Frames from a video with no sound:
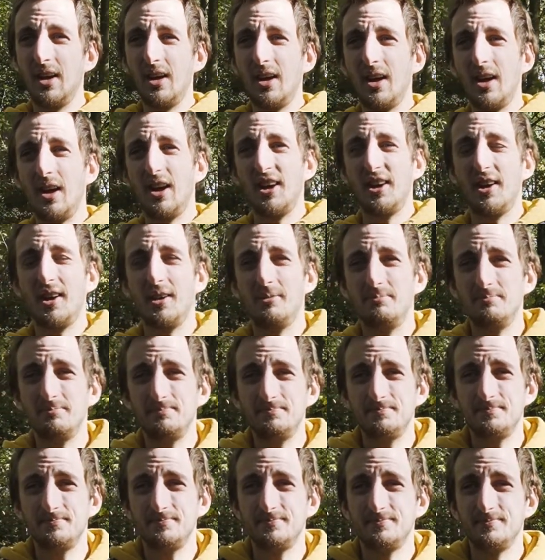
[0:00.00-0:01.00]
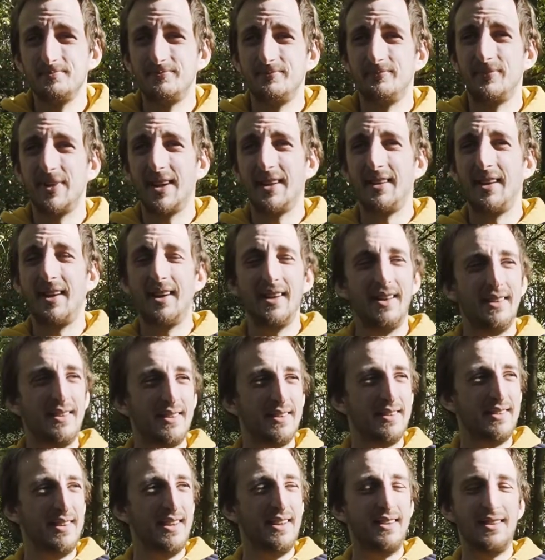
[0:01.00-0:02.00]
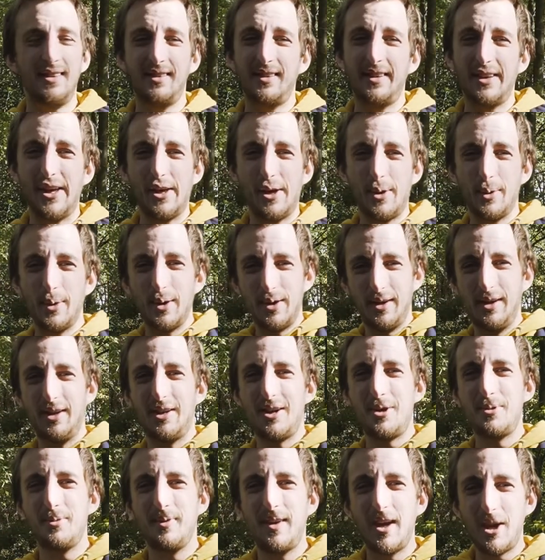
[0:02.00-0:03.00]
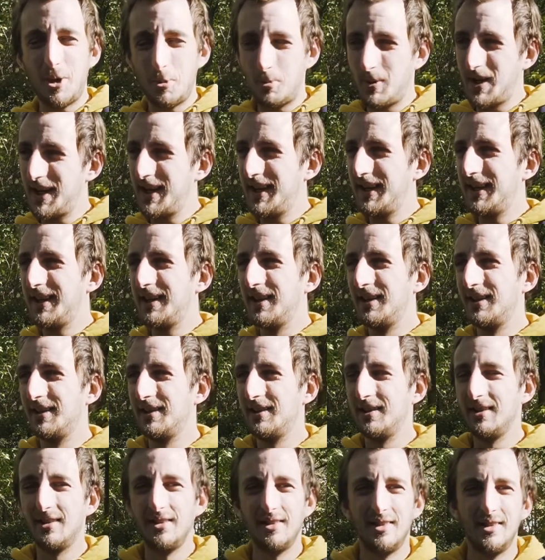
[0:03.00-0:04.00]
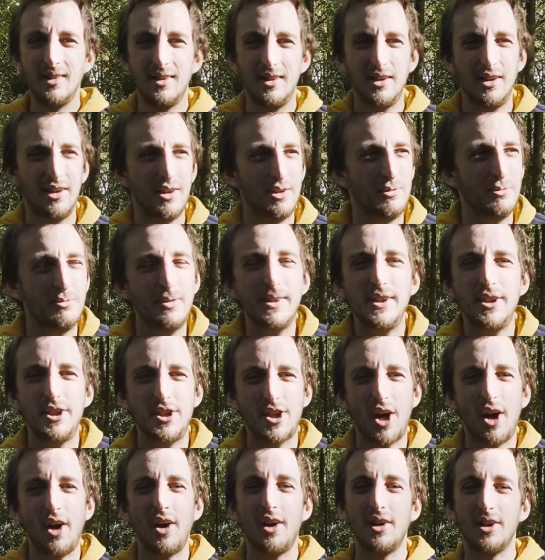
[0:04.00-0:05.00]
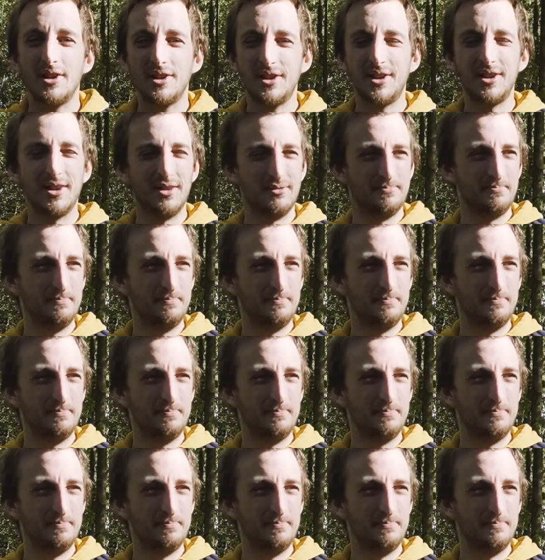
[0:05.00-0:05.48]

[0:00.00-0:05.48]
And I just needed to, get away, recharge.